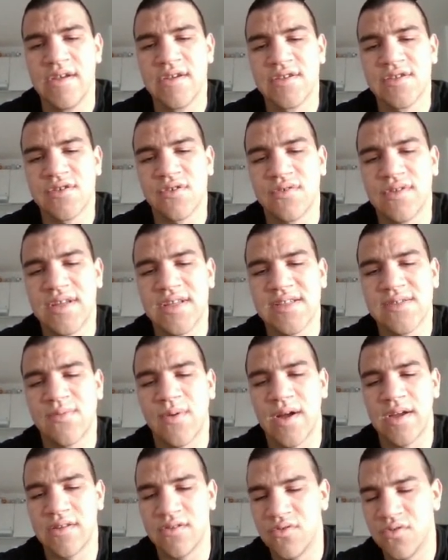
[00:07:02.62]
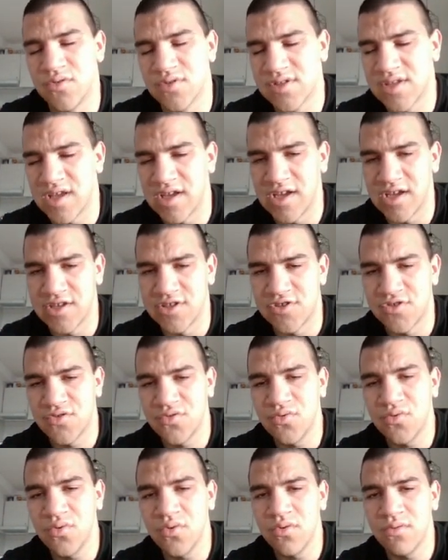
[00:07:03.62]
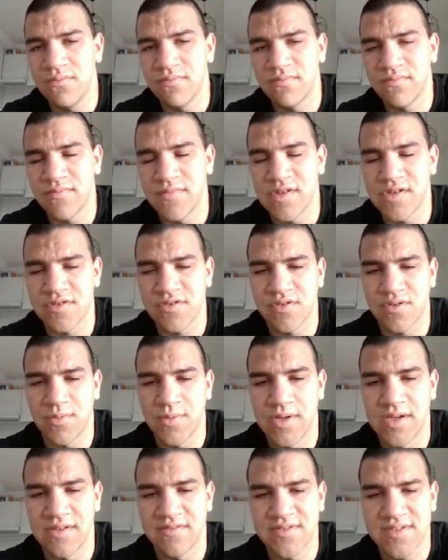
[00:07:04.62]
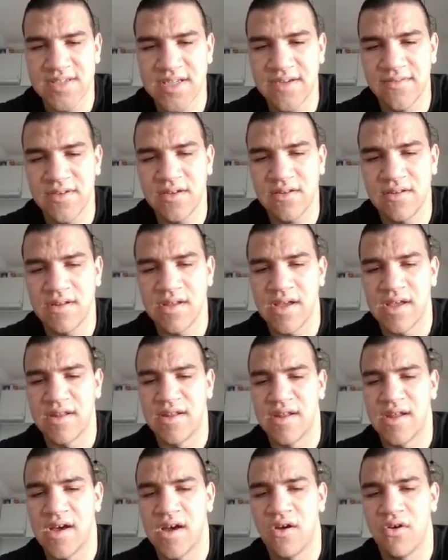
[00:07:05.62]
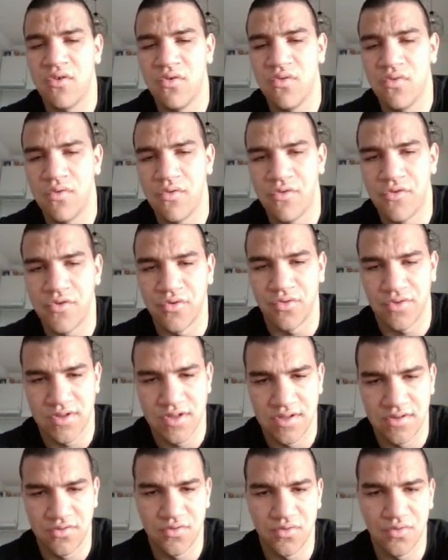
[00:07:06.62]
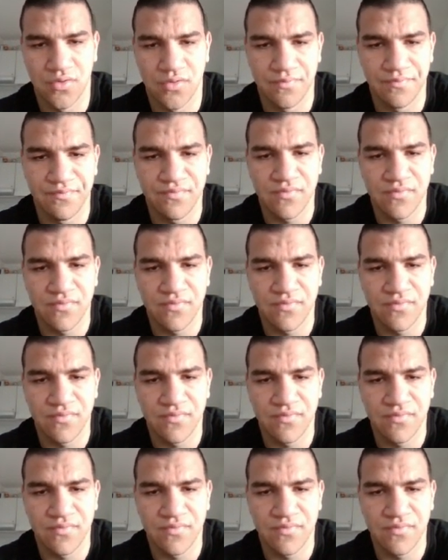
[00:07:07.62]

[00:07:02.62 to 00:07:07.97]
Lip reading: So that's why it goes king h2, there's a queen f7, and now rook d2.